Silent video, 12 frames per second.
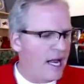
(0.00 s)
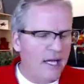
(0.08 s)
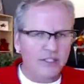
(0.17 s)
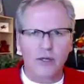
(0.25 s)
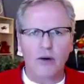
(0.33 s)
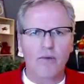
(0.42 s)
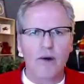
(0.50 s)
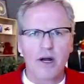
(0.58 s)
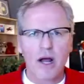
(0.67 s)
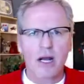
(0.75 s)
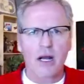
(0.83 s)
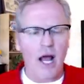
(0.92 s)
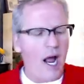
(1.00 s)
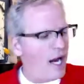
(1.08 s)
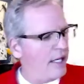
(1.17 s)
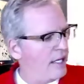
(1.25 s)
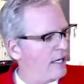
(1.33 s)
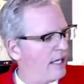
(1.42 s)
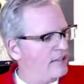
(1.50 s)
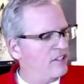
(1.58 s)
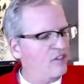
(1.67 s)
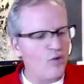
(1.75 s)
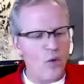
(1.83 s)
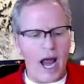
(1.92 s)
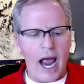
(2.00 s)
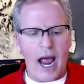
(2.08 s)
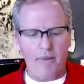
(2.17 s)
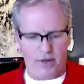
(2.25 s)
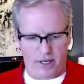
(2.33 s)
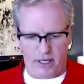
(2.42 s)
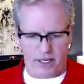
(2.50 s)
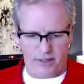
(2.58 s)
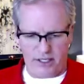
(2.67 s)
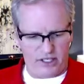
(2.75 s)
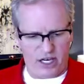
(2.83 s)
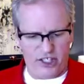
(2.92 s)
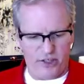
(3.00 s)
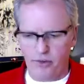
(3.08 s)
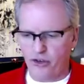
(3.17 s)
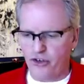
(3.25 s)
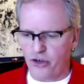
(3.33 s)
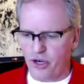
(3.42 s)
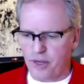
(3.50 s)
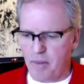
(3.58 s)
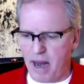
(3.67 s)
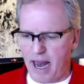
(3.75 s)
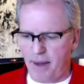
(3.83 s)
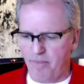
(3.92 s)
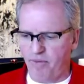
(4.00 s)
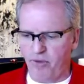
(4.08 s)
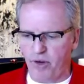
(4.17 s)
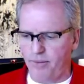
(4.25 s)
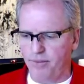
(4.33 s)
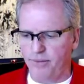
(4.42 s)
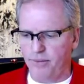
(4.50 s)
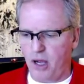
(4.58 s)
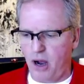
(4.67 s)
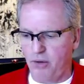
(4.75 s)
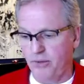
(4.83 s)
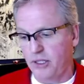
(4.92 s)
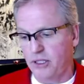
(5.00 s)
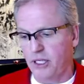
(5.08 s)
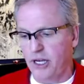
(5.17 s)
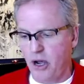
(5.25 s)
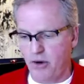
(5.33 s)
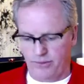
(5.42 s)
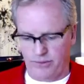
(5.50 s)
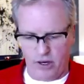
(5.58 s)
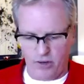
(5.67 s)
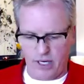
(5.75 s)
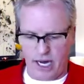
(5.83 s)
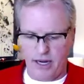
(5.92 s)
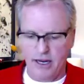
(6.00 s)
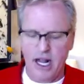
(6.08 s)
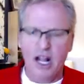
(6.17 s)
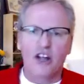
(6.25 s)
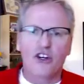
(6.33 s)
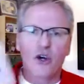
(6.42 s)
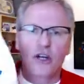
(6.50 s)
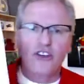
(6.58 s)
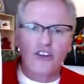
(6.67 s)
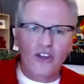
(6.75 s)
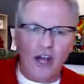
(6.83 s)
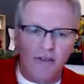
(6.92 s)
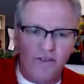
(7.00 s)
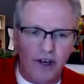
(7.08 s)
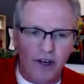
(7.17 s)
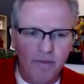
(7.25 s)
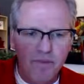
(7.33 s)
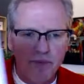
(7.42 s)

So I went online and I just grabbed the customer journey map from, this is Leoden. Okay, good stuff here.